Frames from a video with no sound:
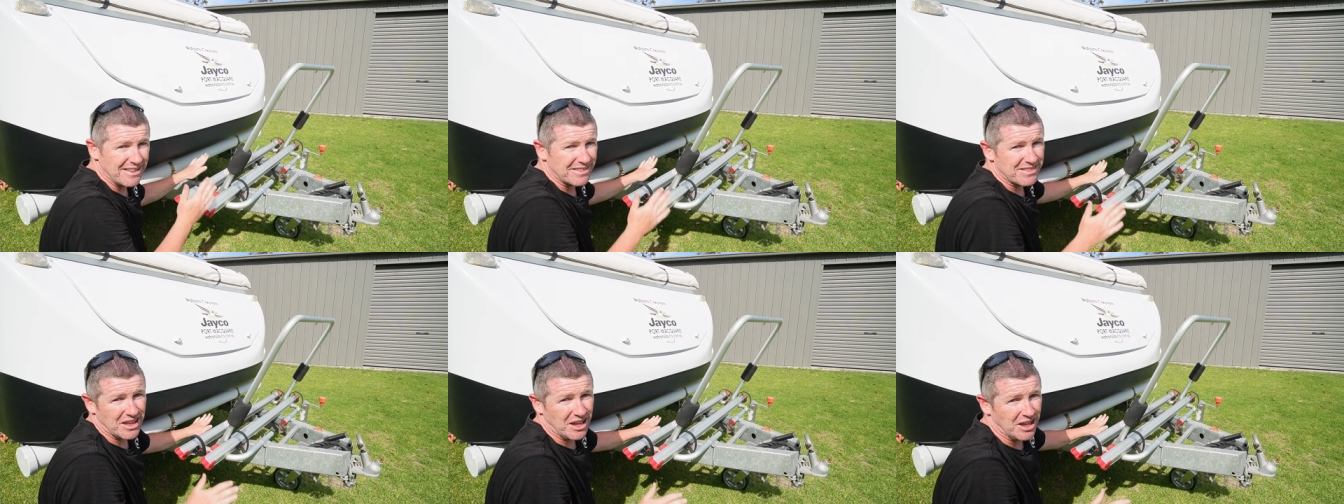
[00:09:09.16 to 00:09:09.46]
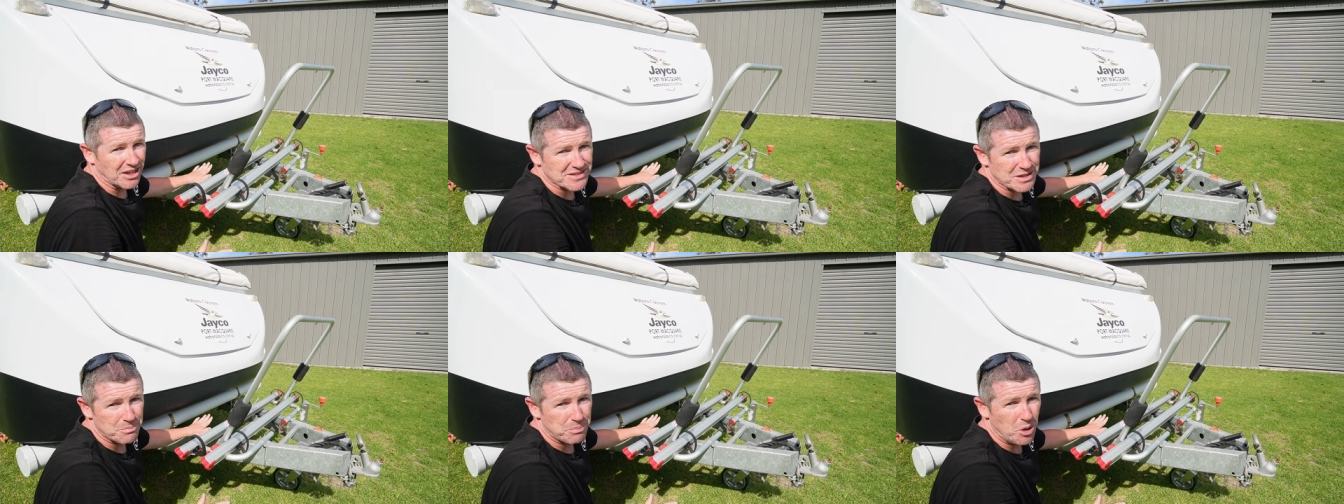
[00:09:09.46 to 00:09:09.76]

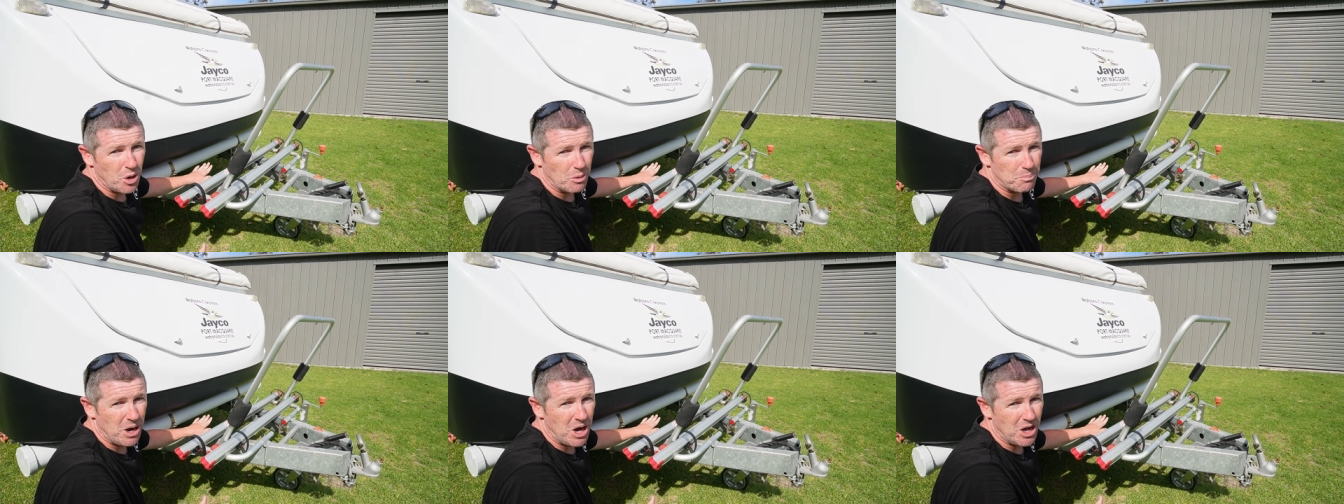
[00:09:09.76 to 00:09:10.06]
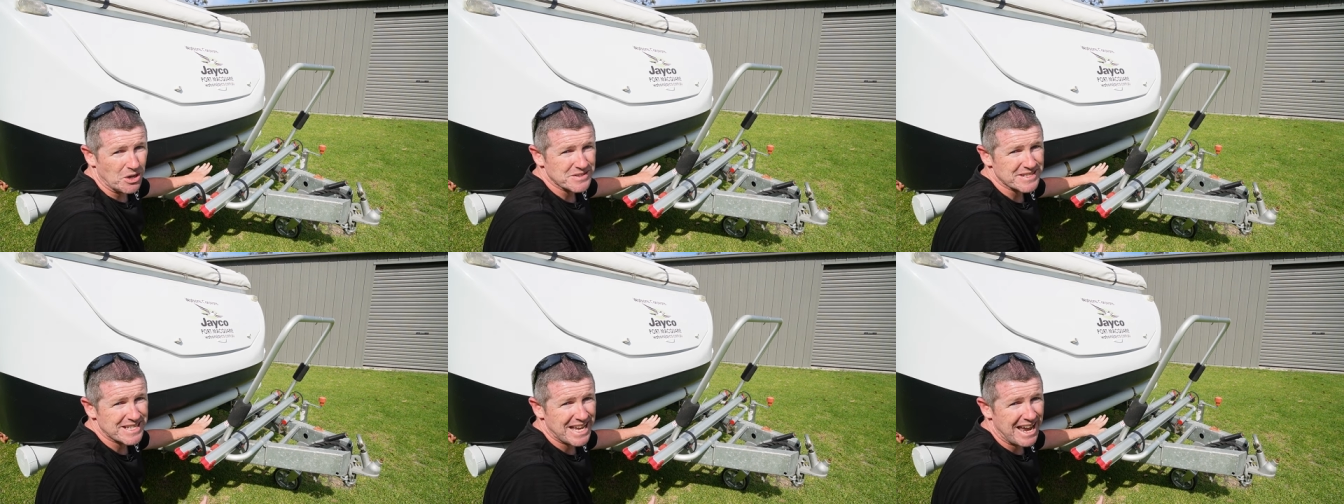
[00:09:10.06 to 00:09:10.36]
the support
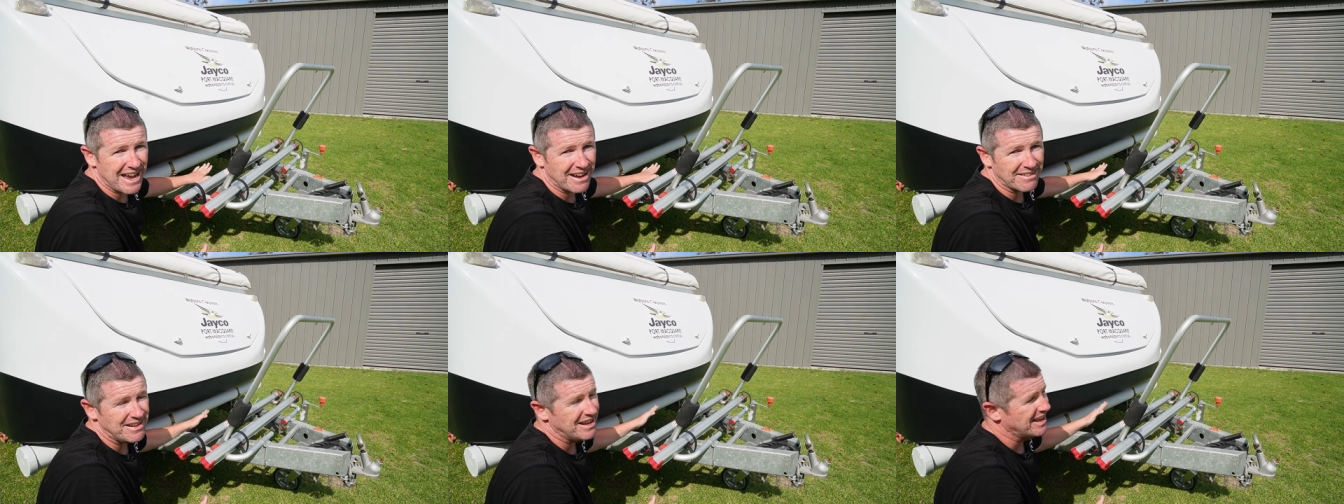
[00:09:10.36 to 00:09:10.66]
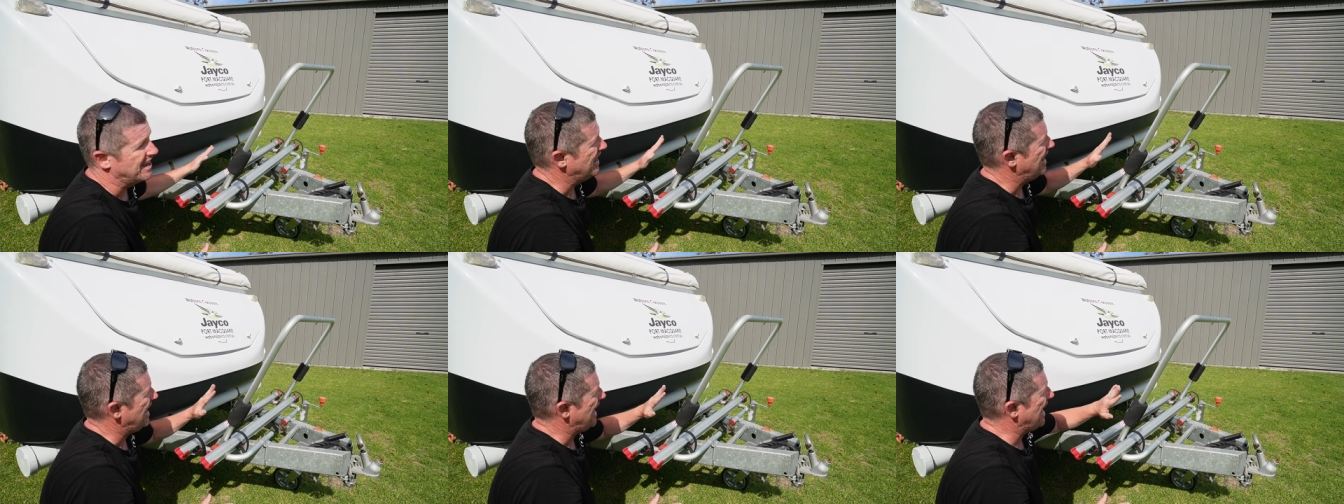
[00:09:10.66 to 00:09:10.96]
poles down
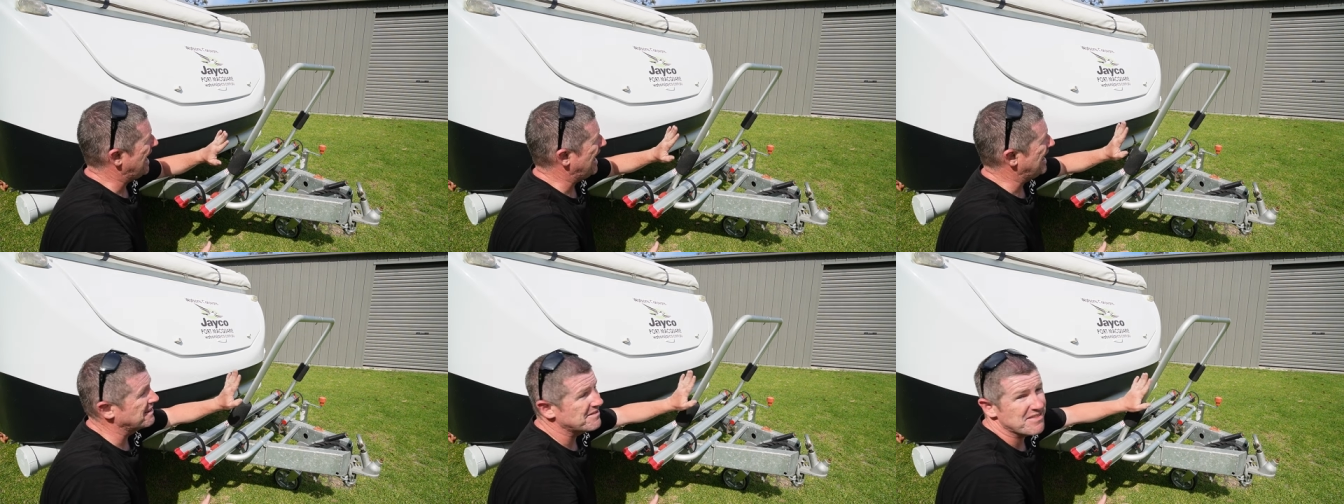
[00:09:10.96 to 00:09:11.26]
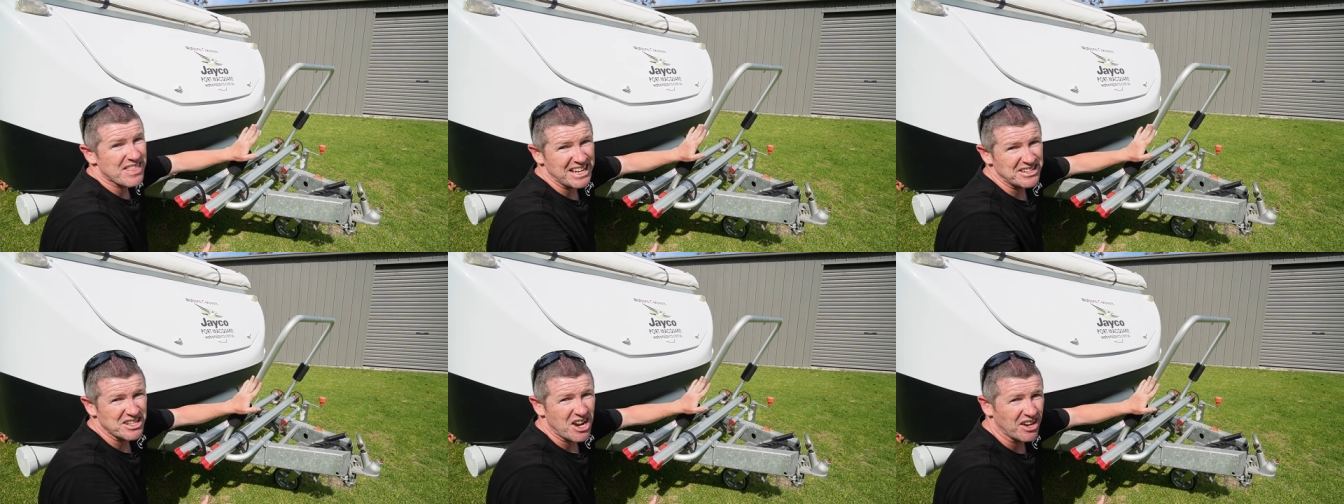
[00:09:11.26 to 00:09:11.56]
and
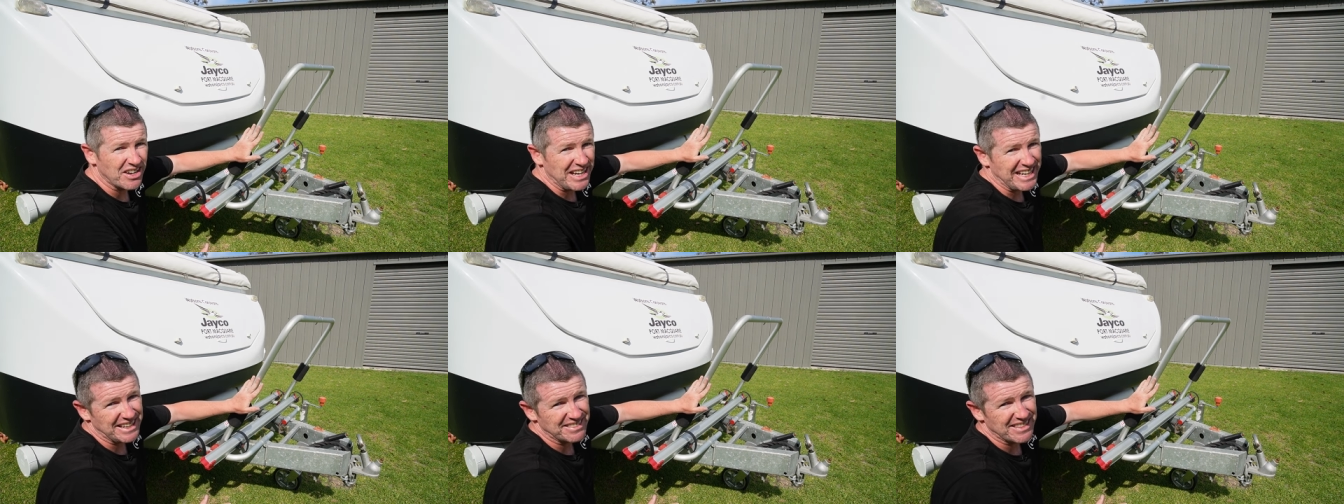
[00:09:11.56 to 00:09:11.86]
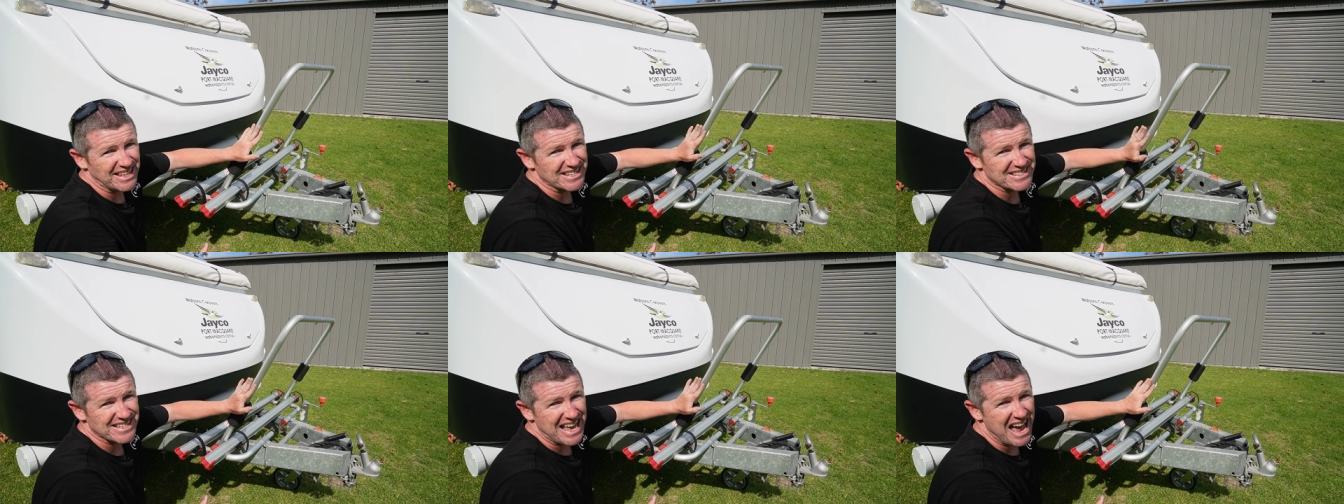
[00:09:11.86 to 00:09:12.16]
they don't hit
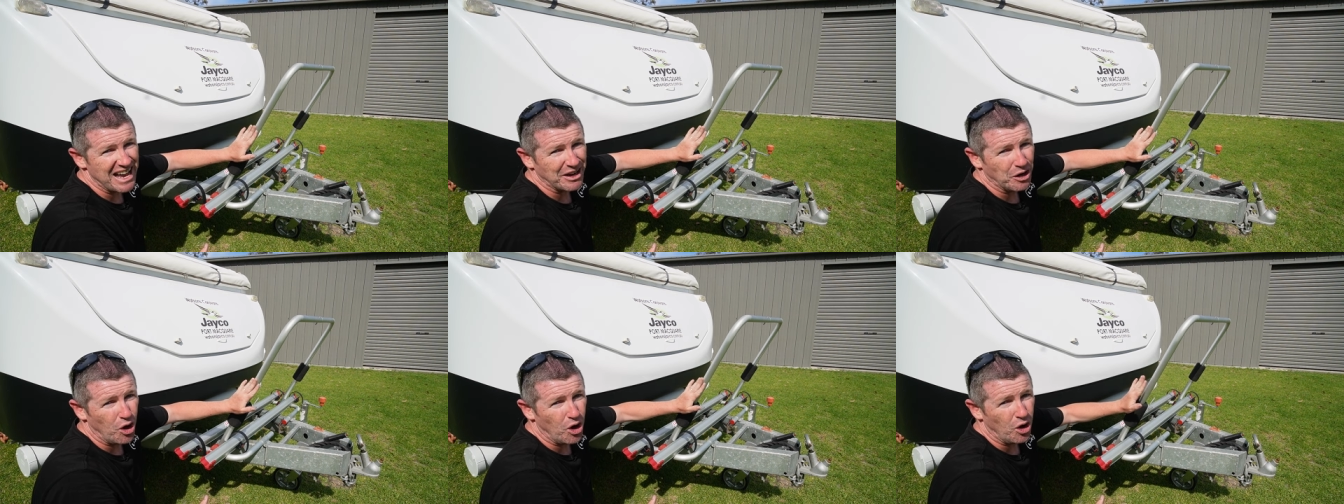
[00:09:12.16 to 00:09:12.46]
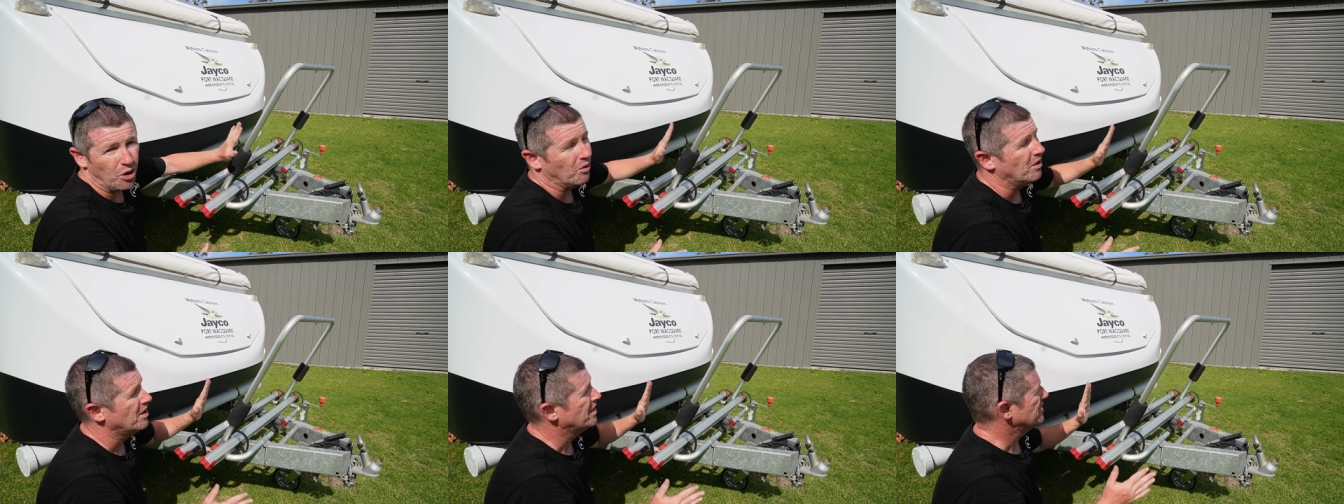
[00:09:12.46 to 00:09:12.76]
this at
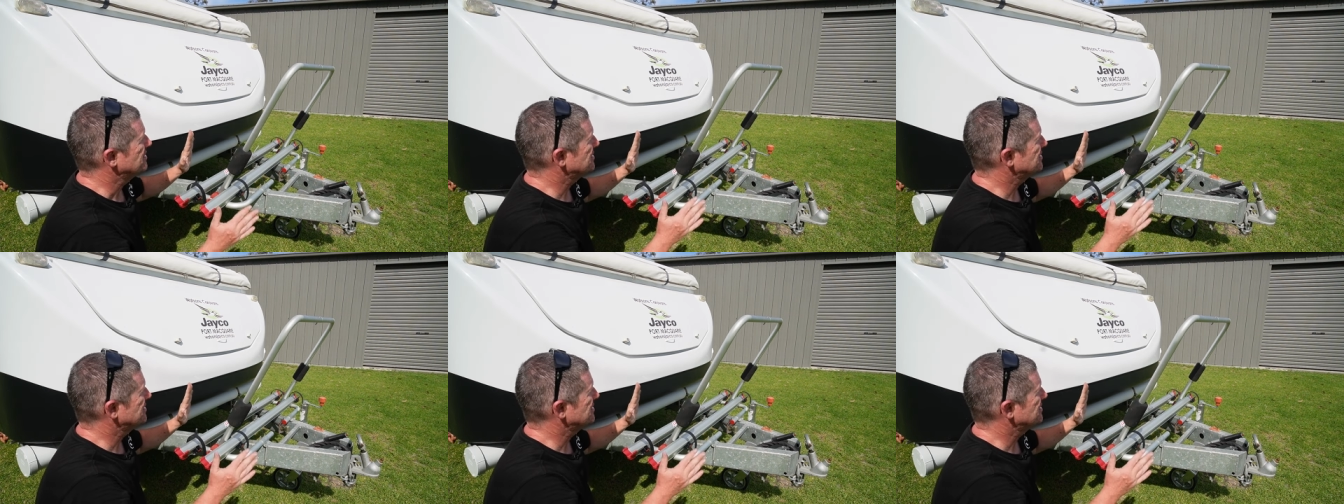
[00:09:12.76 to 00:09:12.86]
all.